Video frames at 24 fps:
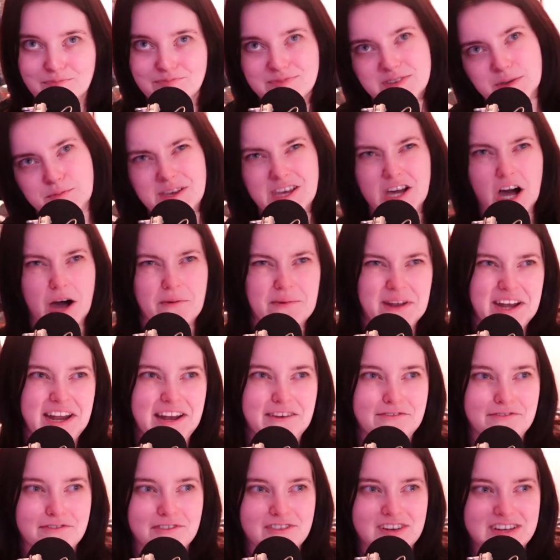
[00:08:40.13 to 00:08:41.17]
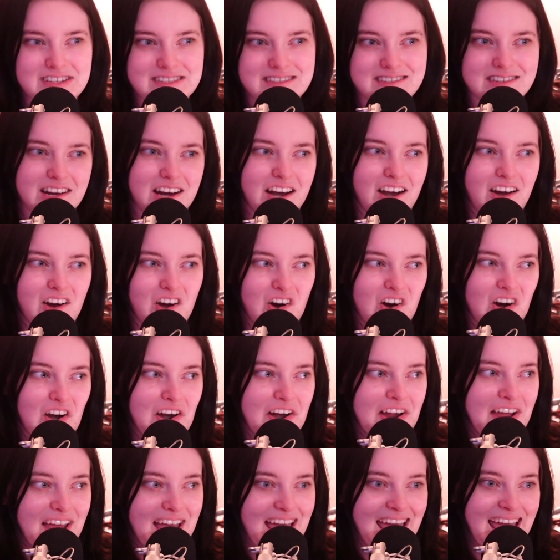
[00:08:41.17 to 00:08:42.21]
to become an influencer or
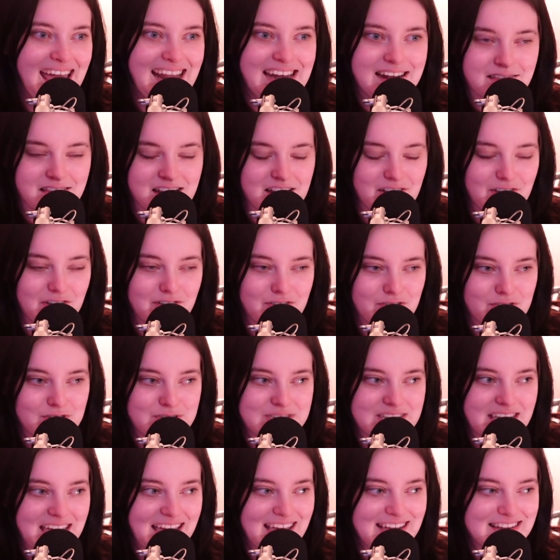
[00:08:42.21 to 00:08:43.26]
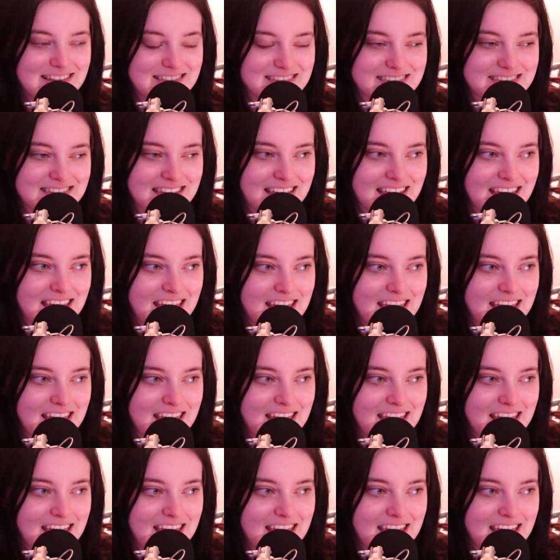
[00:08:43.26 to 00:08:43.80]
anything along those lines.